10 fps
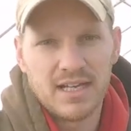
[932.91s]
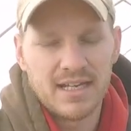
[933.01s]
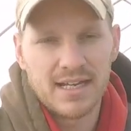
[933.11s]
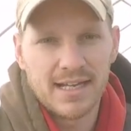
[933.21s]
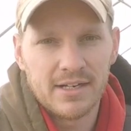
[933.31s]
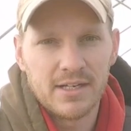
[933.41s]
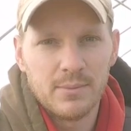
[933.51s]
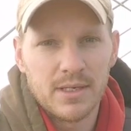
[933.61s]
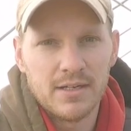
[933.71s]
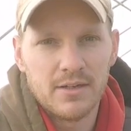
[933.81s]
I didn't hire
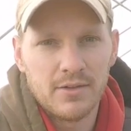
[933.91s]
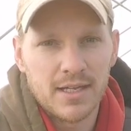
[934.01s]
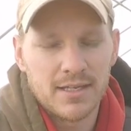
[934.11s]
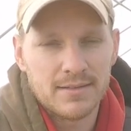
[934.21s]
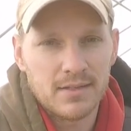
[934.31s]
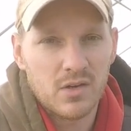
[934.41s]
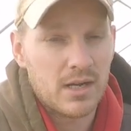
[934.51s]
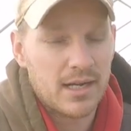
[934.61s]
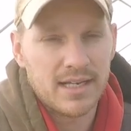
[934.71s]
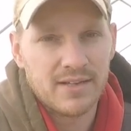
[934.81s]
anybody to do that, so
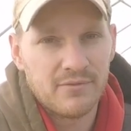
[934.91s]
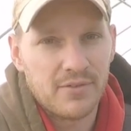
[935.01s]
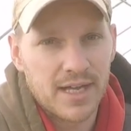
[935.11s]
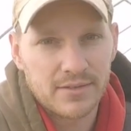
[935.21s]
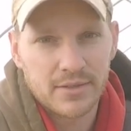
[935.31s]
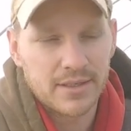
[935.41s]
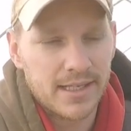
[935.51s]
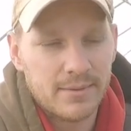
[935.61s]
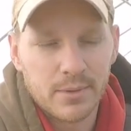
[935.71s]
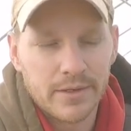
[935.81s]
I didn't factor in
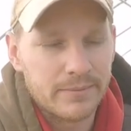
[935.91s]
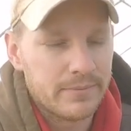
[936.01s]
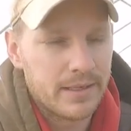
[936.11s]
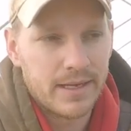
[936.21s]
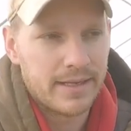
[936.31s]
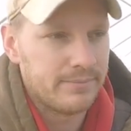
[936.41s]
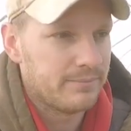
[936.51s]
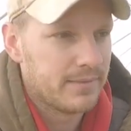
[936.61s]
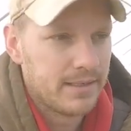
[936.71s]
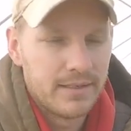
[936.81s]
labor. I
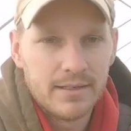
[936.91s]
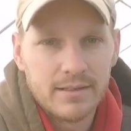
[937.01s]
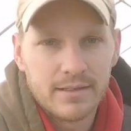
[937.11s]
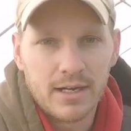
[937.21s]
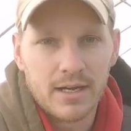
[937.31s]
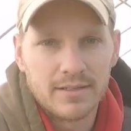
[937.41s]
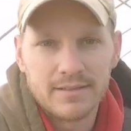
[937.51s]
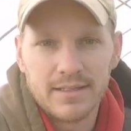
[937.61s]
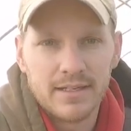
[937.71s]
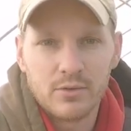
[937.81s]

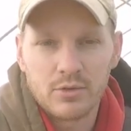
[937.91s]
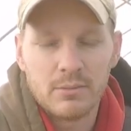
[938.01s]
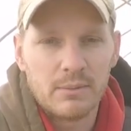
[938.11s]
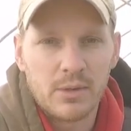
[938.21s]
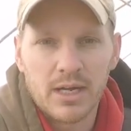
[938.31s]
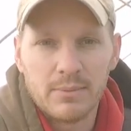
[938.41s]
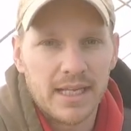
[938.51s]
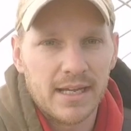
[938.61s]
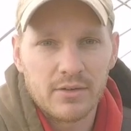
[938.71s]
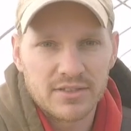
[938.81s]
honestly, I don't remember how
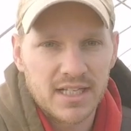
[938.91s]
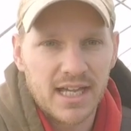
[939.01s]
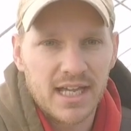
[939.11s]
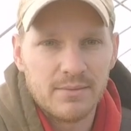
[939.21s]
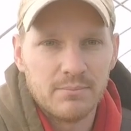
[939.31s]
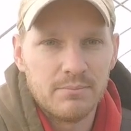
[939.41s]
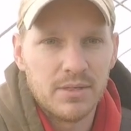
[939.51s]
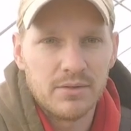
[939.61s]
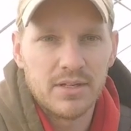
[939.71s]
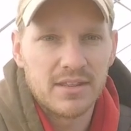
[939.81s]
many hours I had in
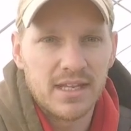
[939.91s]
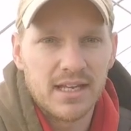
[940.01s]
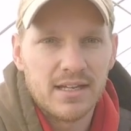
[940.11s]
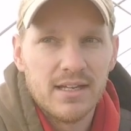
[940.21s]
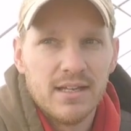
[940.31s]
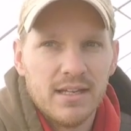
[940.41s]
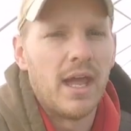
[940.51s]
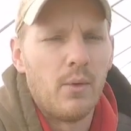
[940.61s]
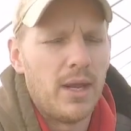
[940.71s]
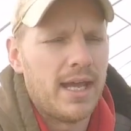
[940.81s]
building the thing.
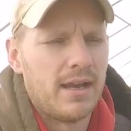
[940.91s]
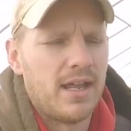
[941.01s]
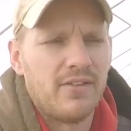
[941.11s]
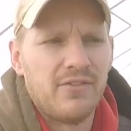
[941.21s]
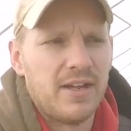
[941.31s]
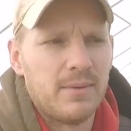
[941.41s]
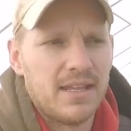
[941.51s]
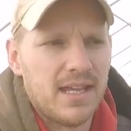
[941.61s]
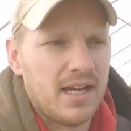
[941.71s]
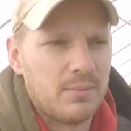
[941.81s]
Now, we had a lot of family
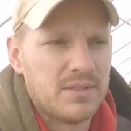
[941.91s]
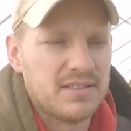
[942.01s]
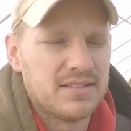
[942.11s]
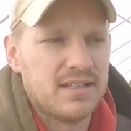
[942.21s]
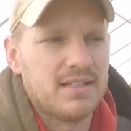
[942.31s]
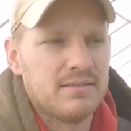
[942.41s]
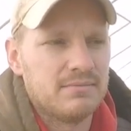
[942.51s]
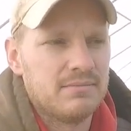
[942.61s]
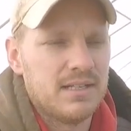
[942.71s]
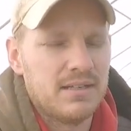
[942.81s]
that helped us
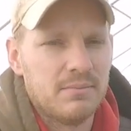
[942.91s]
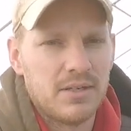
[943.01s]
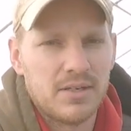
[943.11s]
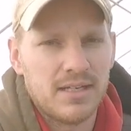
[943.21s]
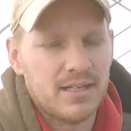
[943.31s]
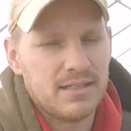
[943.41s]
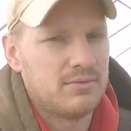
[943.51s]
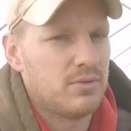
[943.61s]
and in building it.